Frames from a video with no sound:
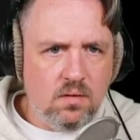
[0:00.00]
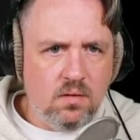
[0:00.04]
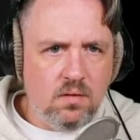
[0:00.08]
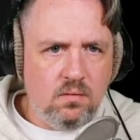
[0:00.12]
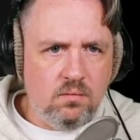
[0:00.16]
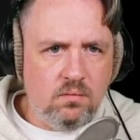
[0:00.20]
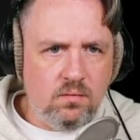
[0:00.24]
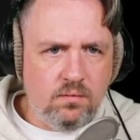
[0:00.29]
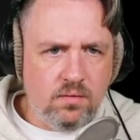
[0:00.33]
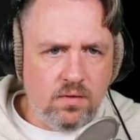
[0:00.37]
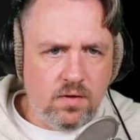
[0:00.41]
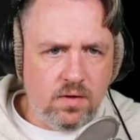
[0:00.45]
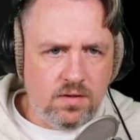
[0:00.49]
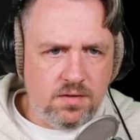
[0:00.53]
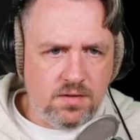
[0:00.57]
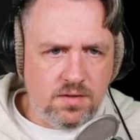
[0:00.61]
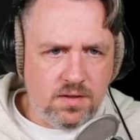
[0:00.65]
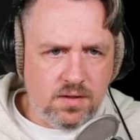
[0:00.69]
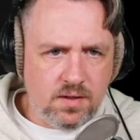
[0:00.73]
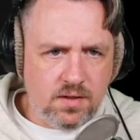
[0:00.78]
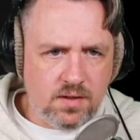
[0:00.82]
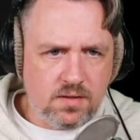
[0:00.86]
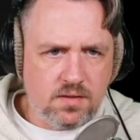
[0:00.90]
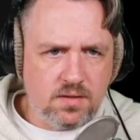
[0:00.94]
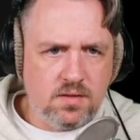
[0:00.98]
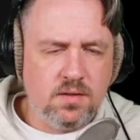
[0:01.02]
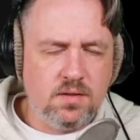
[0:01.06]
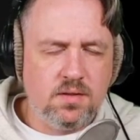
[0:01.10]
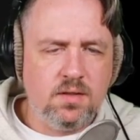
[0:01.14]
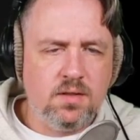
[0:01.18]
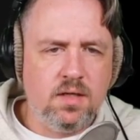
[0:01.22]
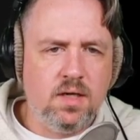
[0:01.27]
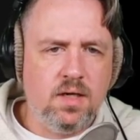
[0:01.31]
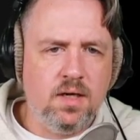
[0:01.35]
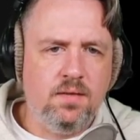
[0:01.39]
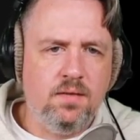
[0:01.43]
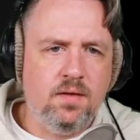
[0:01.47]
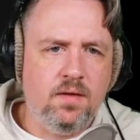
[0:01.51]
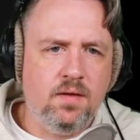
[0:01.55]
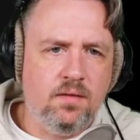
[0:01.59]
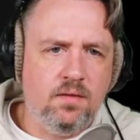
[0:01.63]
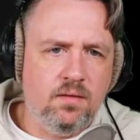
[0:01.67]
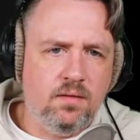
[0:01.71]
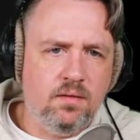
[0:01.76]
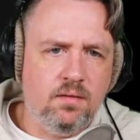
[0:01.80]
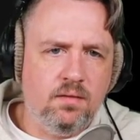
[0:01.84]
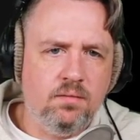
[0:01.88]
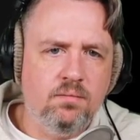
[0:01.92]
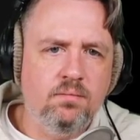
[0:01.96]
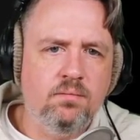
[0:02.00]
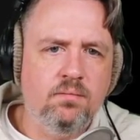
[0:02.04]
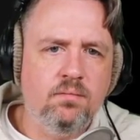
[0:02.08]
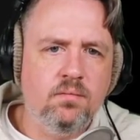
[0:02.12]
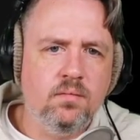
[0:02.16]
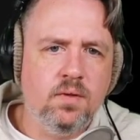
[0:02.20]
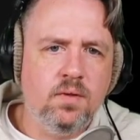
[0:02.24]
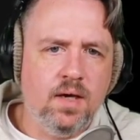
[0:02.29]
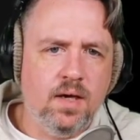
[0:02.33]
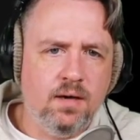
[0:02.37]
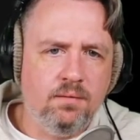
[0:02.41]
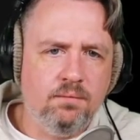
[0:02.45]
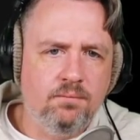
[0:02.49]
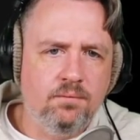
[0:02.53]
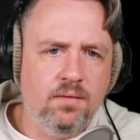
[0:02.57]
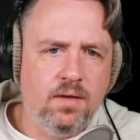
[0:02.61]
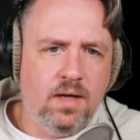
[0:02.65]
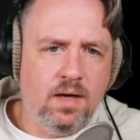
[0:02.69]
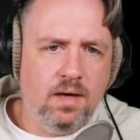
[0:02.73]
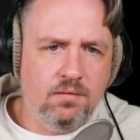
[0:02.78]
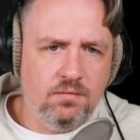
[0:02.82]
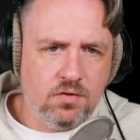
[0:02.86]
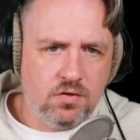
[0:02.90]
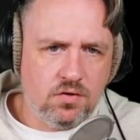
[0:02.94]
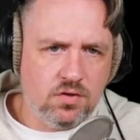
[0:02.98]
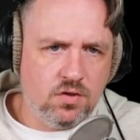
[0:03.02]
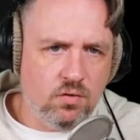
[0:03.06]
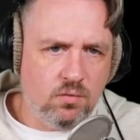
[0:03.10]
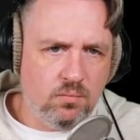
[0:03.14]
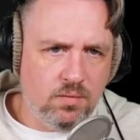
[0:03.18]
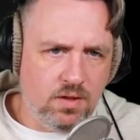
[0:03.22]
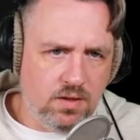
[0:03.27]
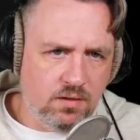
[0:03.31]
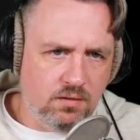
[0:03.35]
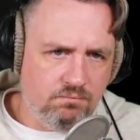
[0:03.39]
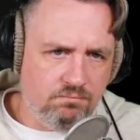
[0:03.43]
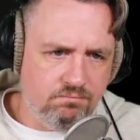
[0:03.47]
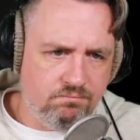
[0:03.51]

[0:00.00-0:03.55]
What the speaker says: We've already ticked, and then, yeah, after so many